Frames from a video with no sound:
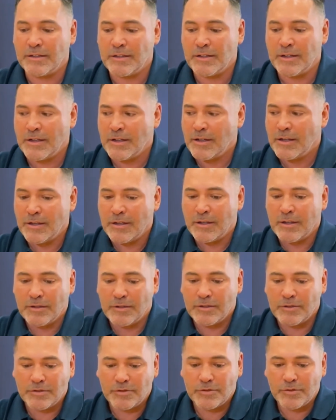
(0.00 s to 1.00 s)

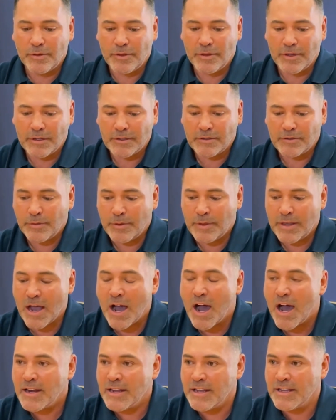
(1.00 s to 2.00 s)
To the
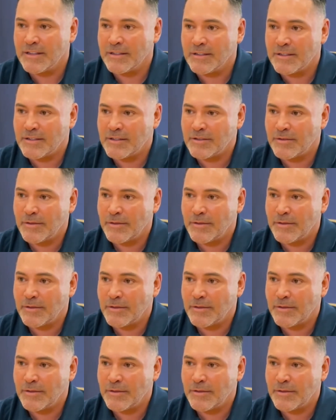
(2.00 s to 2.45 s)
audience, to